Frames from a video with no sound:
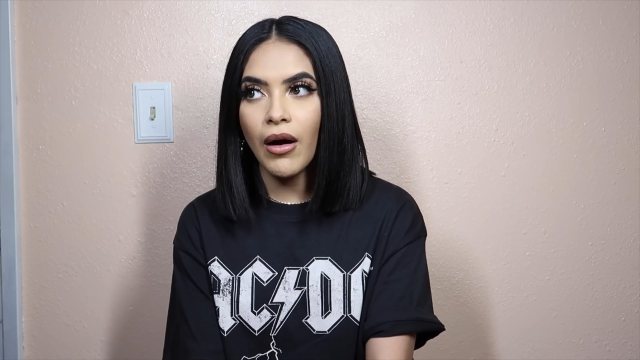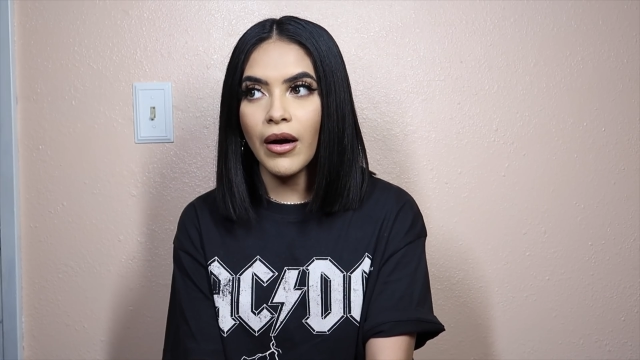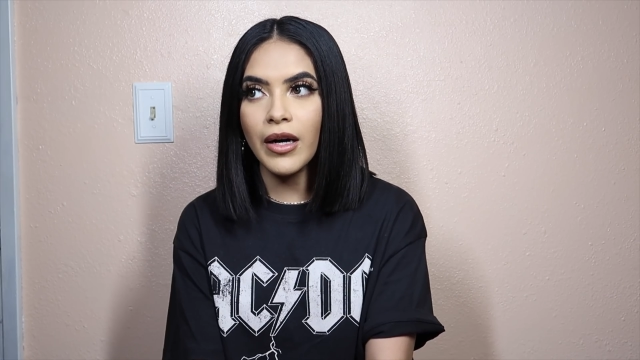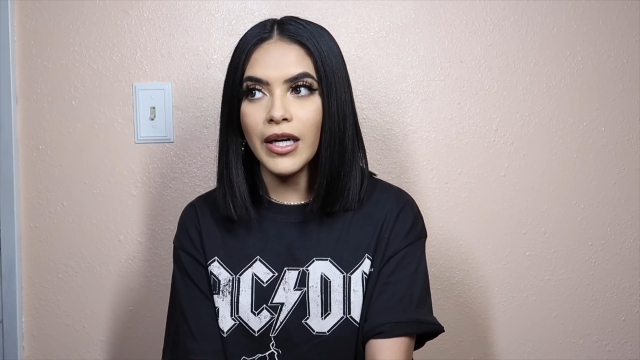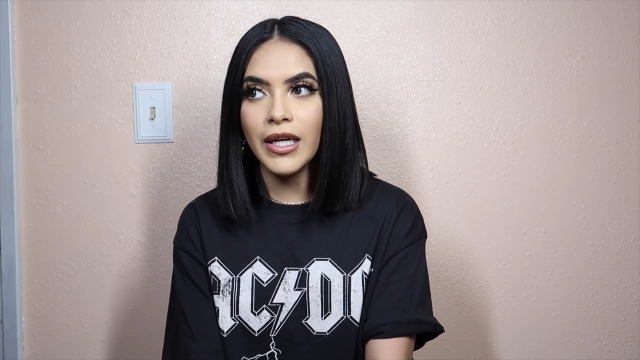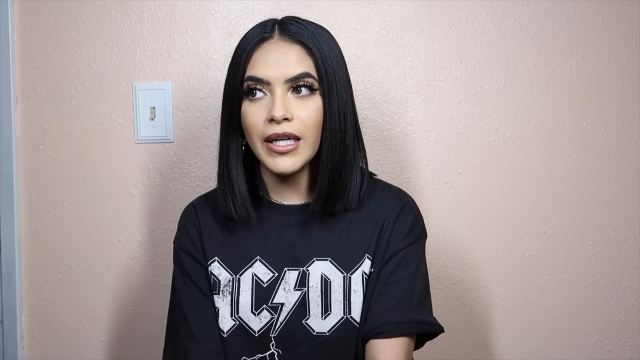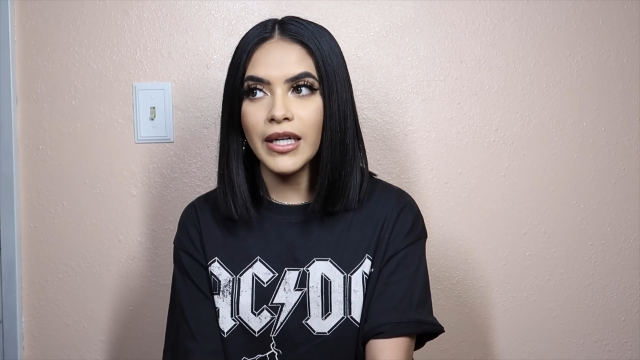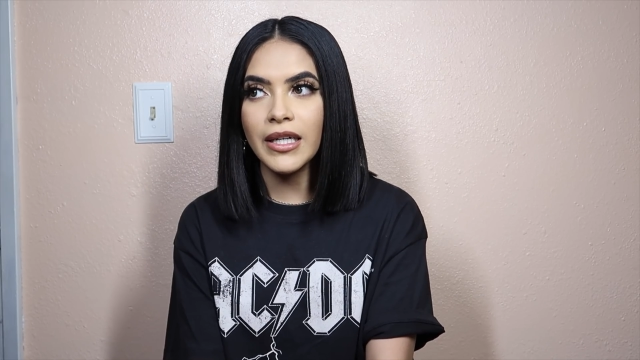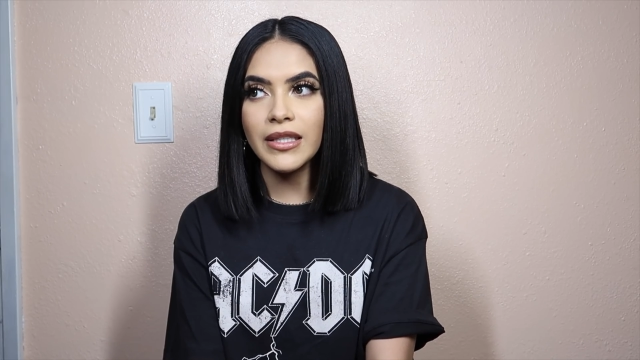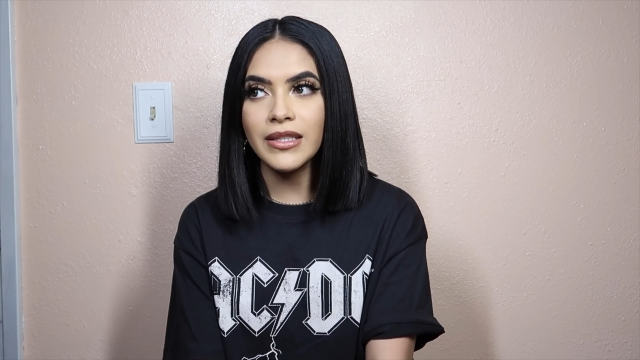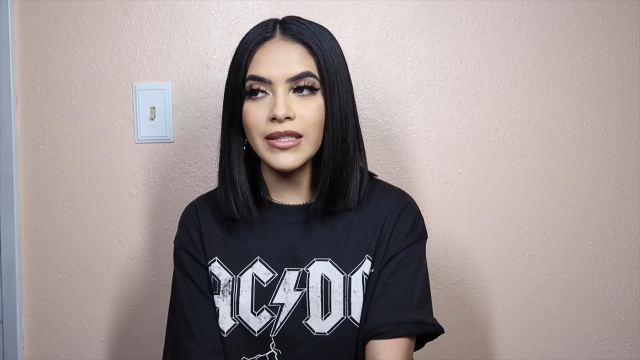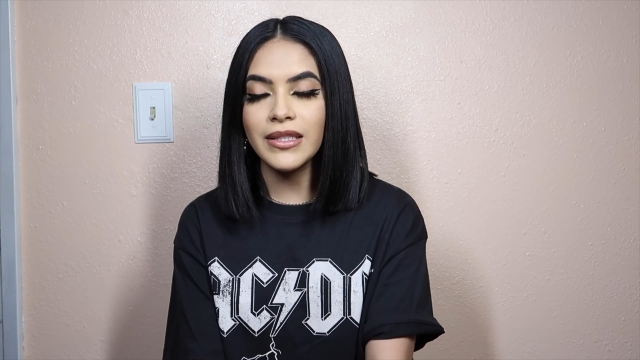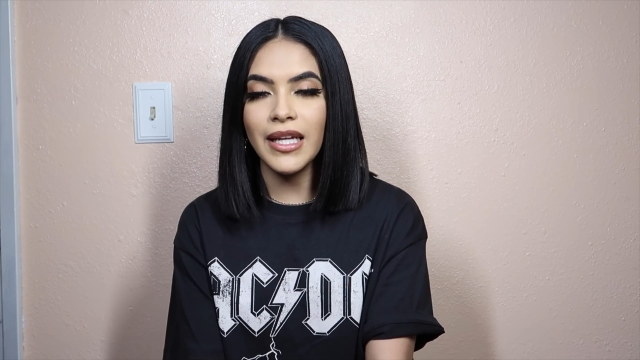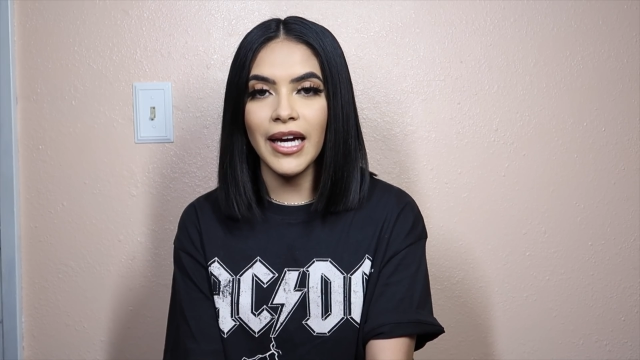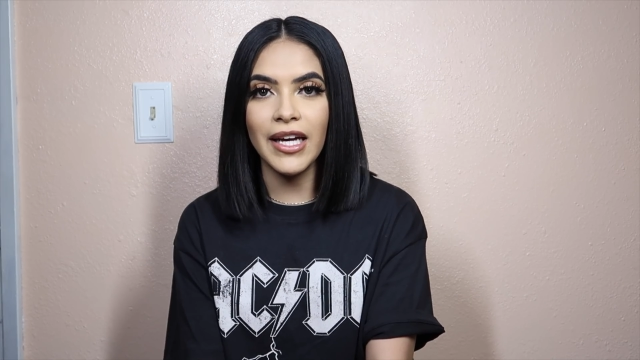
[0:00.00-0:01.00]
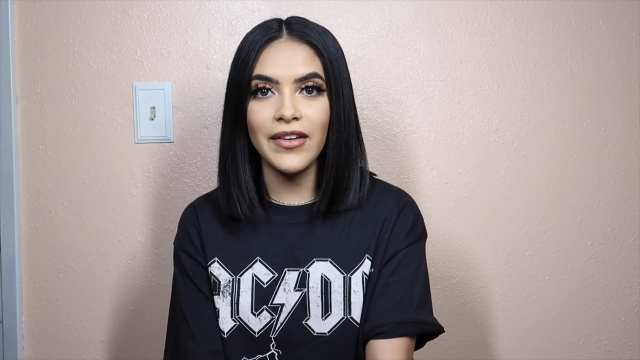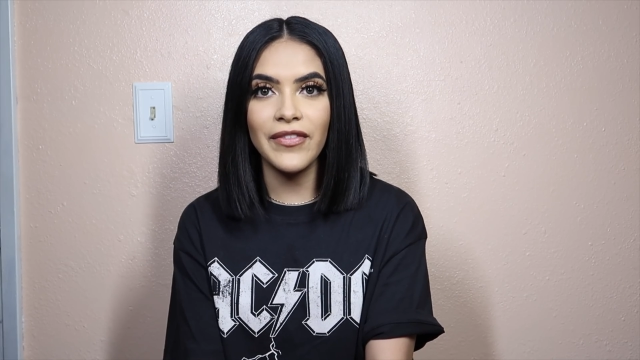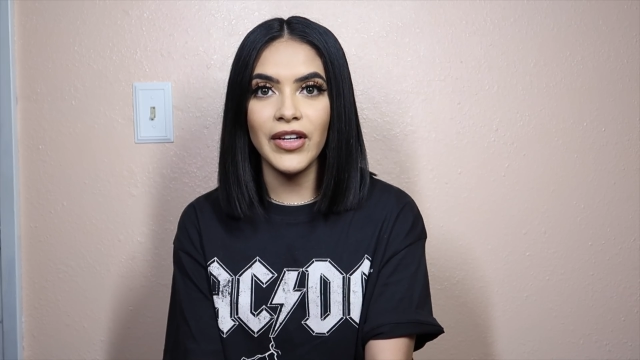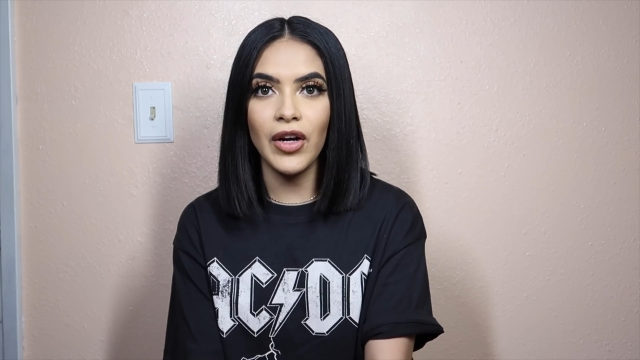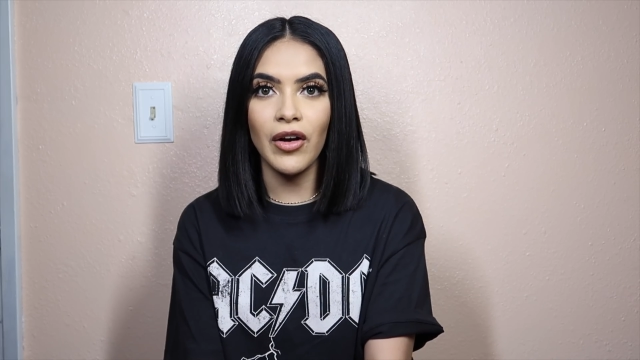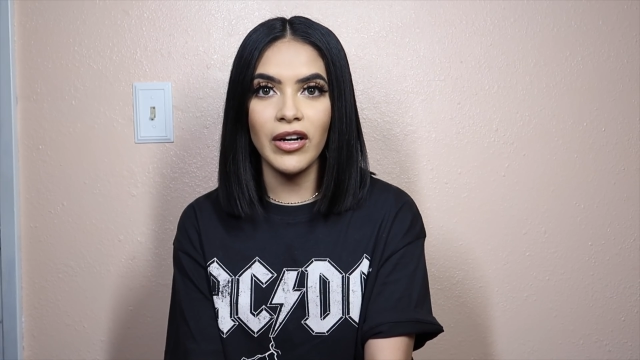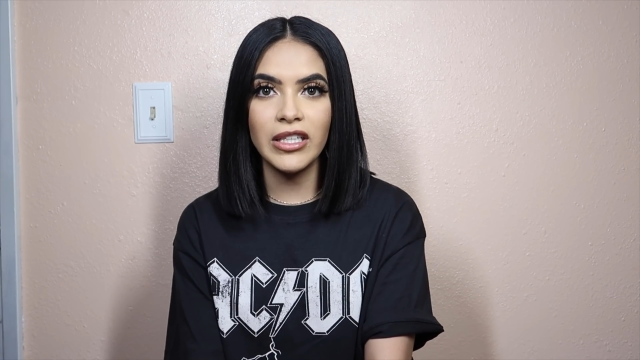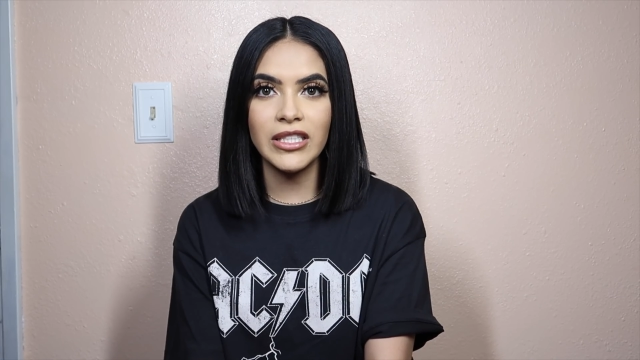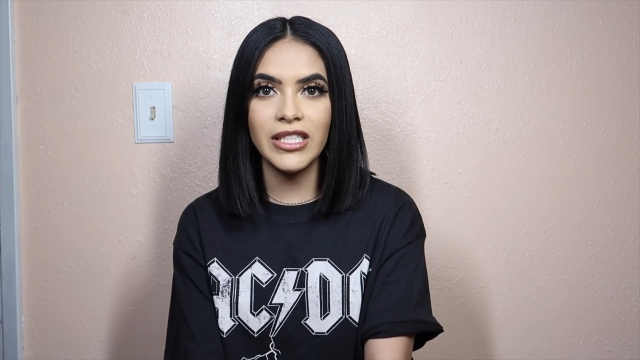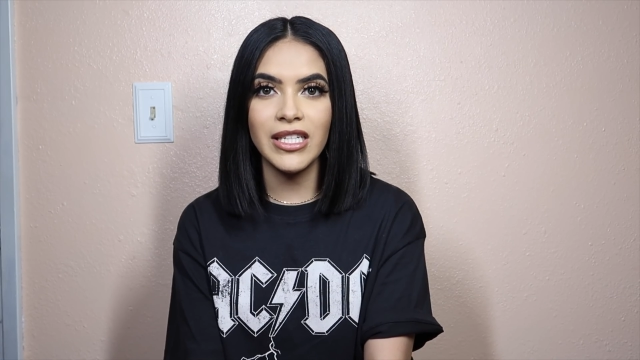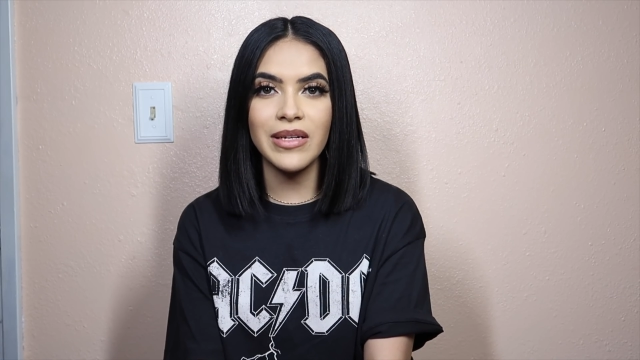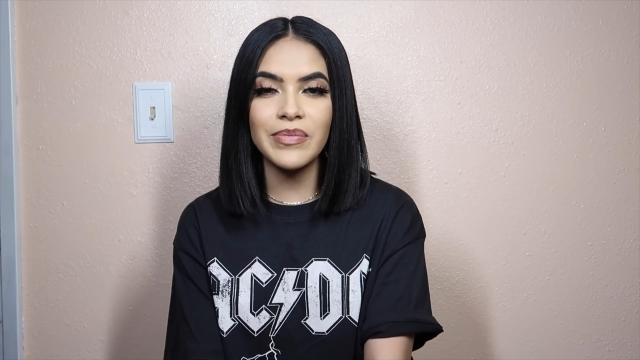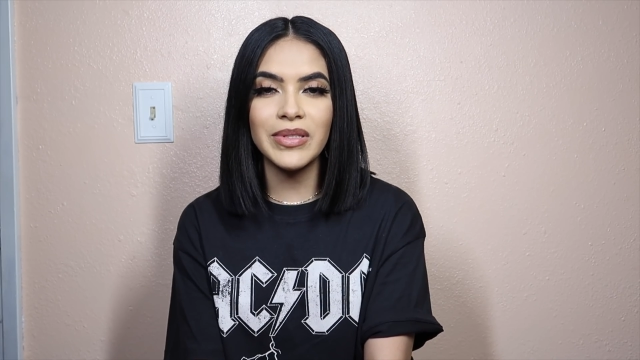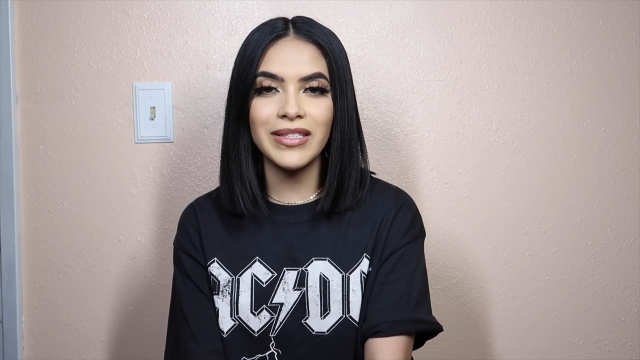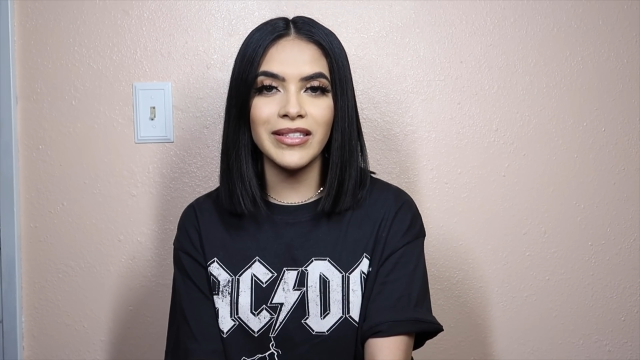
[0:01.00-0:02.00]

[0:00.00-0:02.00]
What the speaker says: our life and hardships.